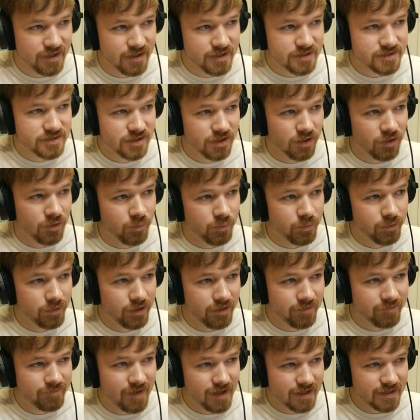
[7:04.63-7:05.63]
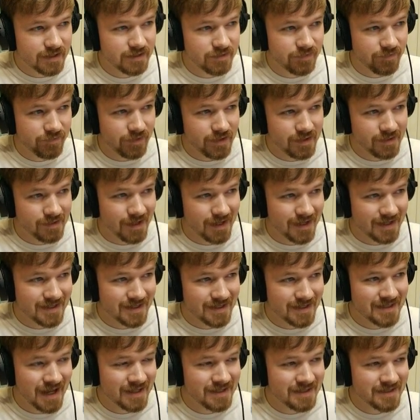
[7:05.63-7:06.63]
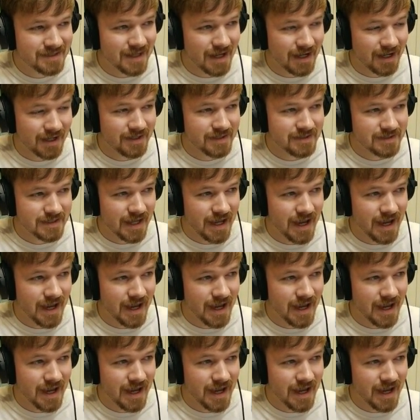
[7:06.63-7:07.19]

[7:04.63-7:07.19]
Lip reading: So we're effectively like 10 seconds